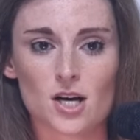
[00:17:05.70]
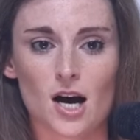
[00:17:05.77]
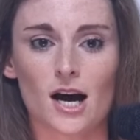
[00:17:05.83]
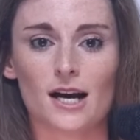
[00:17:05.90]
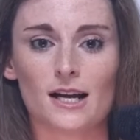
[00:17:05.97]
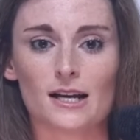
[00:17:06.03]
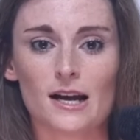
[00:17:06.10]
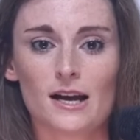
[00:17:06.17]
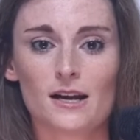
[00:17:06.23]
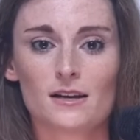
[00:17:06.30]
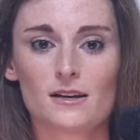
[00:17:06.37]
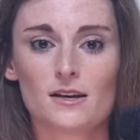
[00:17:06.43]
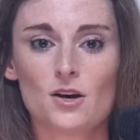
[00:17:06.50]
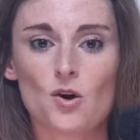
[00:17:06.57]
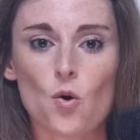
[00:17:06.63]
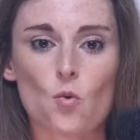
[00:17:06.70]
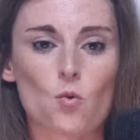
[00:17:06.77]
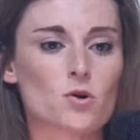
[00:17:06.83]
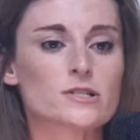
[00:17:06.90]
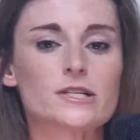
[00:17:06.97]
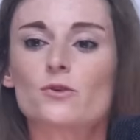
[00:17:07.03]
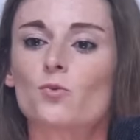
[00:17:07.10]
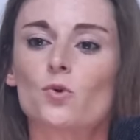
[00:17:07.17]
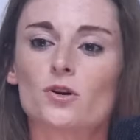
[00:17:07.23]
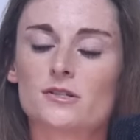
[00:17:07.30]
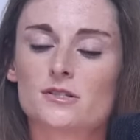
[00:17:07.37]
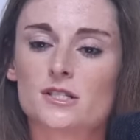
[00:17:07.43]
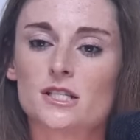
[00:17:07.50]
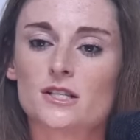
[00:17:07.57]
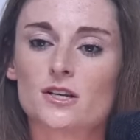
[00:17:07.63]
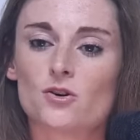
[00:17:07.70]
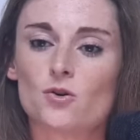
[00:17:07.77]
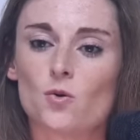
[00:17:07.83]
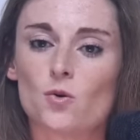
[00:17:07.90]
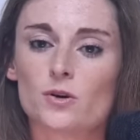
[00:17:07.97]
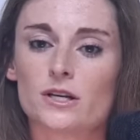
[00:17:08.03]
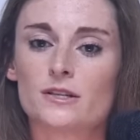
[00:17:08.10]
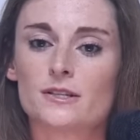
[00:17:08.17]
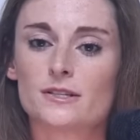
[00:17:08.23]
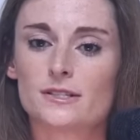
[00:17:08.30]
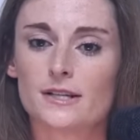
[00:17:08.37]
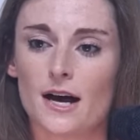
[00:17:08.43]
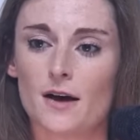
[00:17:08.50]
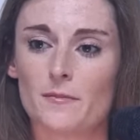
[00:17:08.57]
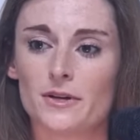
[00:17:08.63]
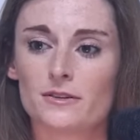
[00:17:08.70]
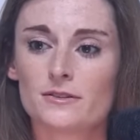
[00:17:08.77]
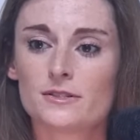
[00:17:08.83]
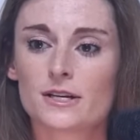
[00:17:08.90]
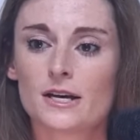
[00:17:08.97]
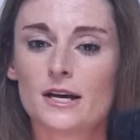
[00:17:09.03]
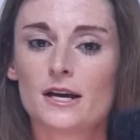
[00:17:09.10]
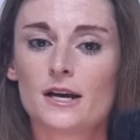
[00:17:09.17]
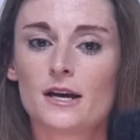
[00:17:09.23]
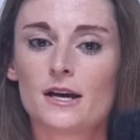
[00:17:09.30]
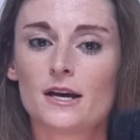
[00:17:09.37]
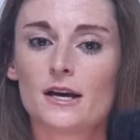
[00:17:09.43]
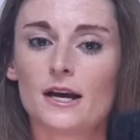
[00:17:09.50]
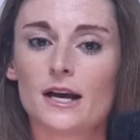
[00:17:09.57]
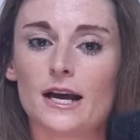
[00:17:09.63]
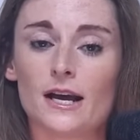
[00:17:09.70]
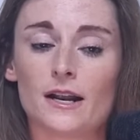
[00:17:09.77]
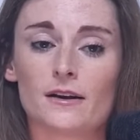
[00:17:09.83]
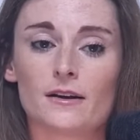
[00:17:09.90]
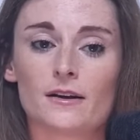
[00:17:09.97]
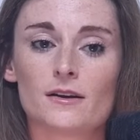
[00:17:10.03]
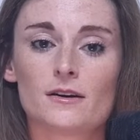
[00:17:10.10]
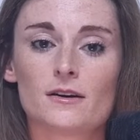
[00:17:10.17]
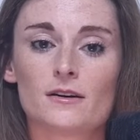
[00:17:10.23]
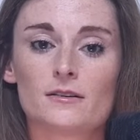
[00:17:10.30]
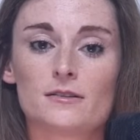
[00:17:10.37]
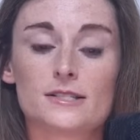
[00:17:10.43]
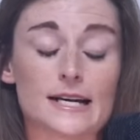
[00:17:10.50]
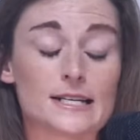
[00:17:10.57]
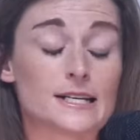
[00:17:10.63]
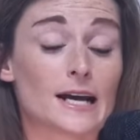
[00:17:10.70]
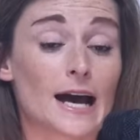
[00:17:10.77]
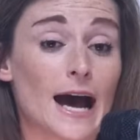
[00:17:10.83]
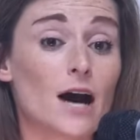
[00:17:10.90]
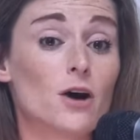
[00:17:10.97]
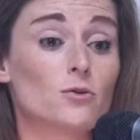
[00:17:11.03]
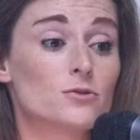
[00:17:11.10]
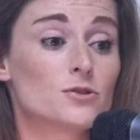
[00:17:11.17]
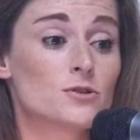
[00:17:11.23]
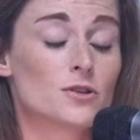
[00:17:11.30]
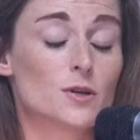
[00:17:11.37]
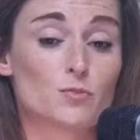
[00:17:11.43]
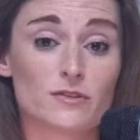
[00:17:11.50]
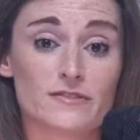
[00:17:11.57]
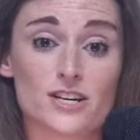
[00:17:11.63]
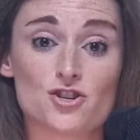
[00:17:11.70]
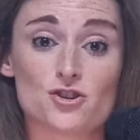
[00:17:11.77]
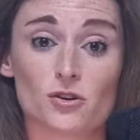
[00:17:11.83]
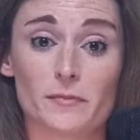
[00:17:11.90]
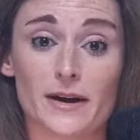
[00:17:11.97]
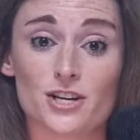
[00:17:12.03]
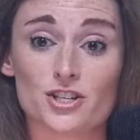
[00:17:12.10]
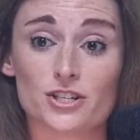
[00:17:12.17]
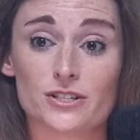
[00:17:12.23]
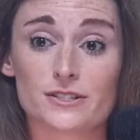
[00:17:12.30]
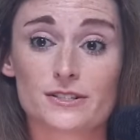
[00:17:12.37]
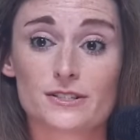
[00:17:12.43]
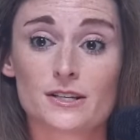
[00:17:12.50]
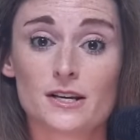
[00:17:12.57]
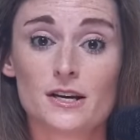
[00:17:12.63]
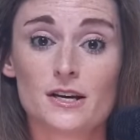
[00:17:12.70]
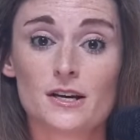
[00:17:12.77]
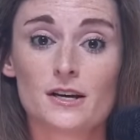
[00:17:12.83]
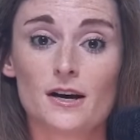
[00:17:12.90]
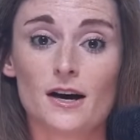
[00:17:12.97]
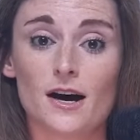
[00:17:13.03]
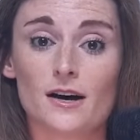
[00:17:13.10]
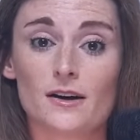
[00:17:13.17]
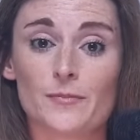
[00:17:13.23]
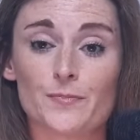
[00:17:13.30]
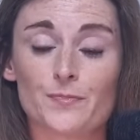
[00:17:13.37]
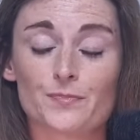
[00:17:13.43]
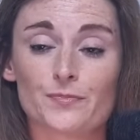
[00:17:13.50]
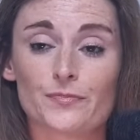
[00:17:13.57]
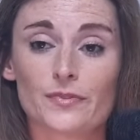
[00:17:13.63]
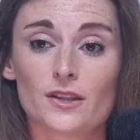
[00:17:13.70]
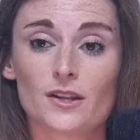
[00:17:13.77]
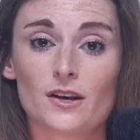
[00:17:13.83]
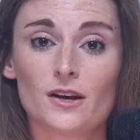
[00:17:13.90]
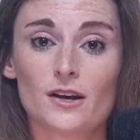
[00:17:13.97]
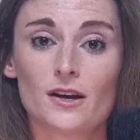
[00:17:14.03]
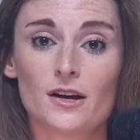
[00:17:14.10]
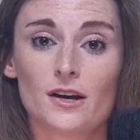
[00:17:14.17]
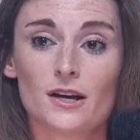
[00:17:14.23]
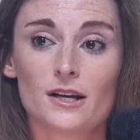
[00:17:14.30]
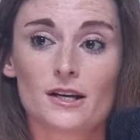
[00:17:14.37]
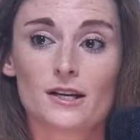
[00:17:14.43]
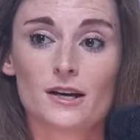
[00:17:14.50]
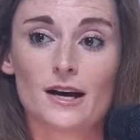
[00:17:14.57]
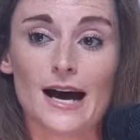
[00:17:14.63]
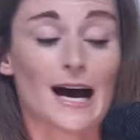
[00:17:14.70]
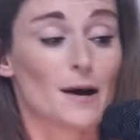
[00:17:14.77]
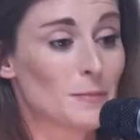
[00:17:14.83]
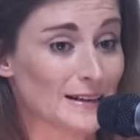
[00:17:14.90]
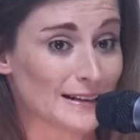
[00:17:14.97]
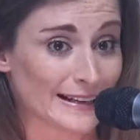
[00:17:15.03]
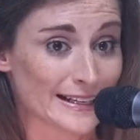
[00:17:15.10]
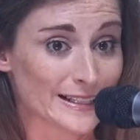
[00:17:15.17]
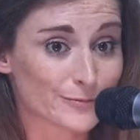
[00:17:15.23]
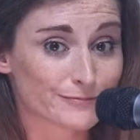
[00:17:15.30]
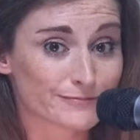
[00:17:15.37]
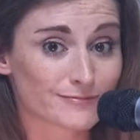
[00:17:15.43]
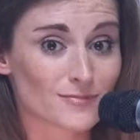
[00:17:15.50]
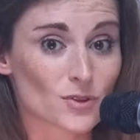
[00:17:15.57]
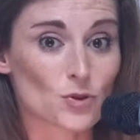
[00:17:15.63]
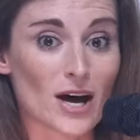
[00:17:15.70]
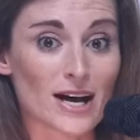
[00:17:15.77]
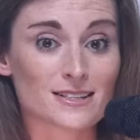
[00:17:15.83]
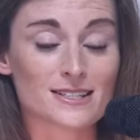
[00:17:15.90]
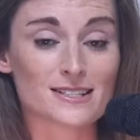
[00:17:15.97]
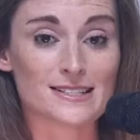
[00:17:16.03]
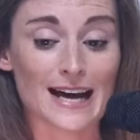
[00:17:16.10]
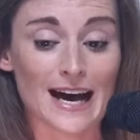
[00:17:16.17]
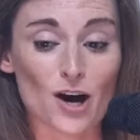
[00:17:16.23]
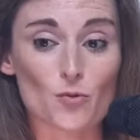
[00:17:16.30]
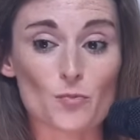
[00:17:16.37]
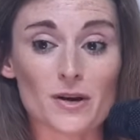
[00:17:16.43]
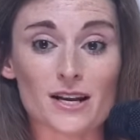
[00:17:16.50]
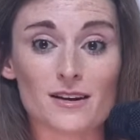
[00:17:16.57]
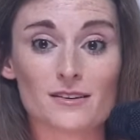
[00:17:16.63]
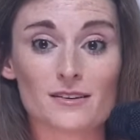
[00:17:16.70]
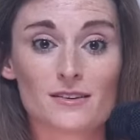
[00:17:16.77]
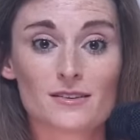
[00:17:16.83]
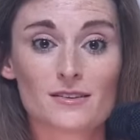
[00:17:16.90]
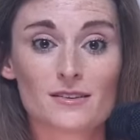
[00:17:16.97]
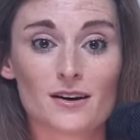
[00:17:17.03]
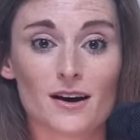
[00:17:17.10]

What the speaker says: entirely what it was that the court had determined in setting out the provisional measures. Happily, that has now been,